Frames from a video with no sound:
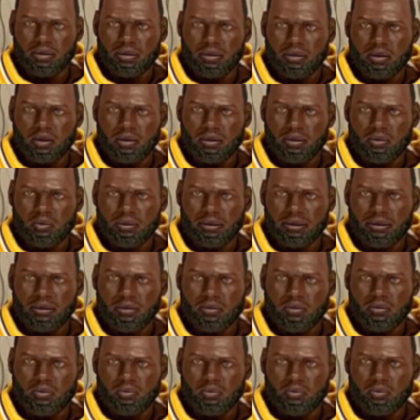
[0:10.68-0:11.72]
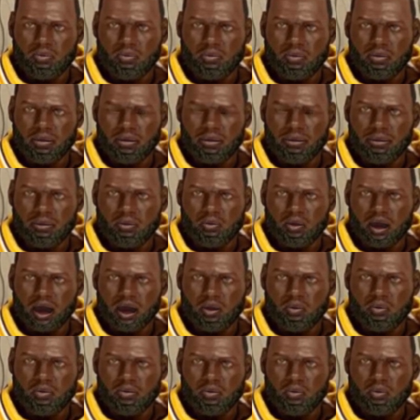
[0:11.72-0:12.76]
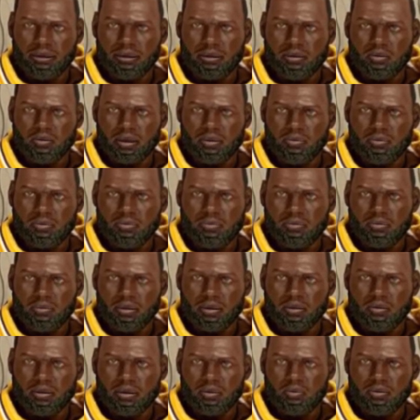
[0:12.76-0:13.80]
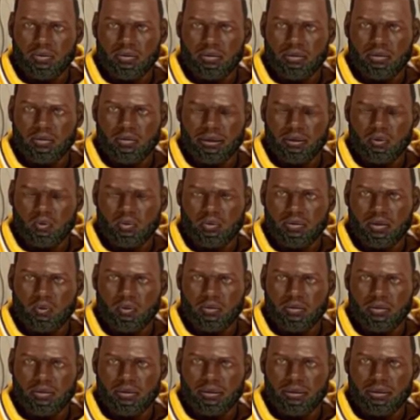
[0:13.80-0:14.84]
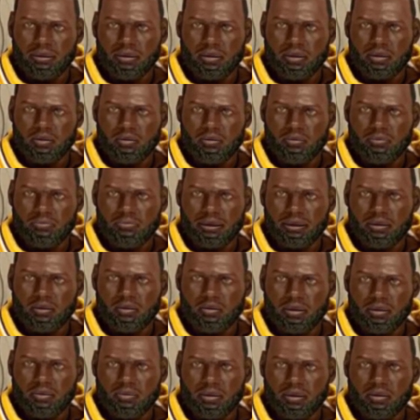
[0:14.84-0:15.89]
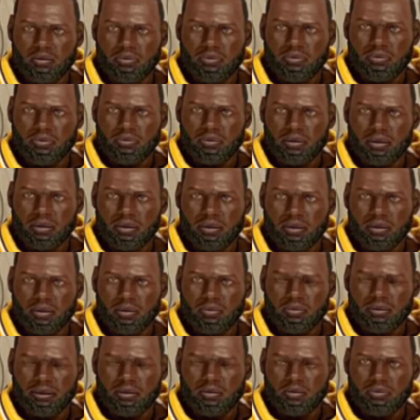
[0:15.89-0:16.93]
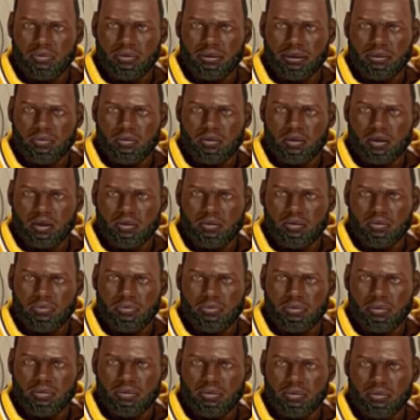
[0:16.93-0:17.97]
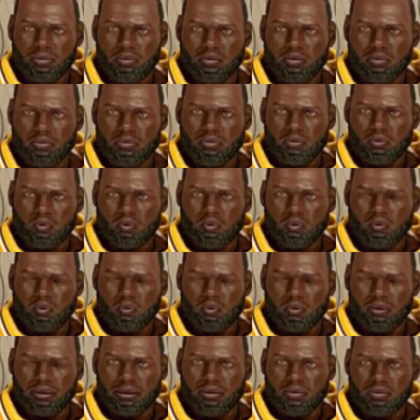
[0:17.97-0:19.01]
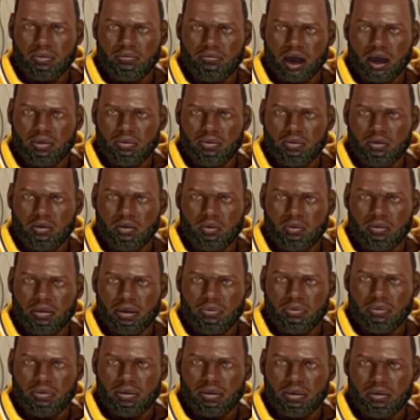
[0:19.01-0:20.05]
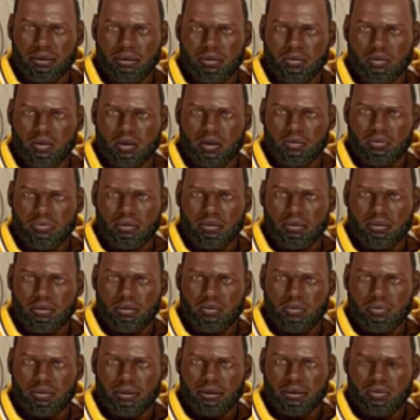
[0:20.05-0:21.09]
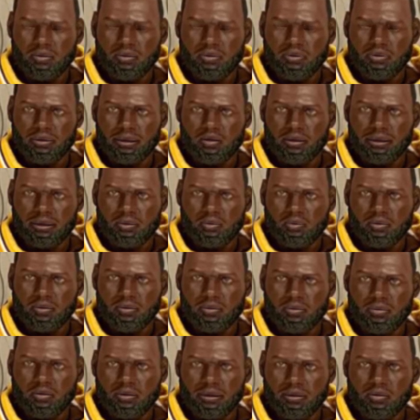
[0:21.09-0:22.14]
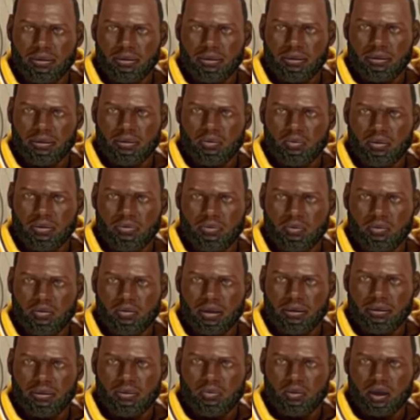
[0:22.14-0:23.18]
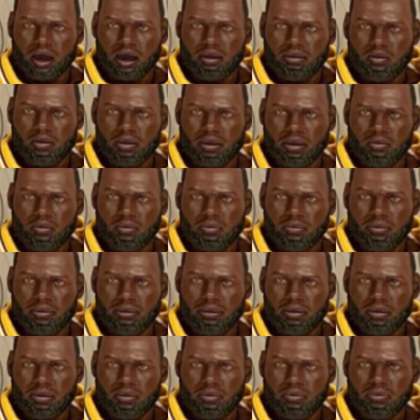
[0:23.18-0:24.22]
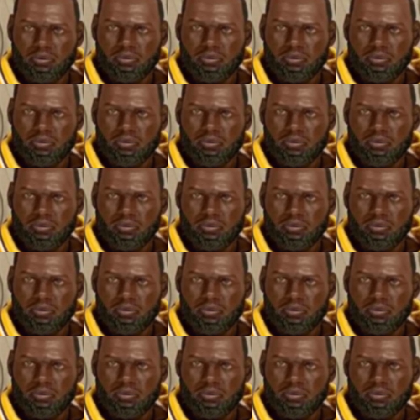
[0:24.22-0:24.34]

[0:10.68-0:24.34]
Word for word: The Unseen, Champion Sounds with J Dilla, and his most famous work to date, Madvillainy, with the late MF Doom. Madlib have always been an enigma, only doing a handful of interviews in his 30 plus year career,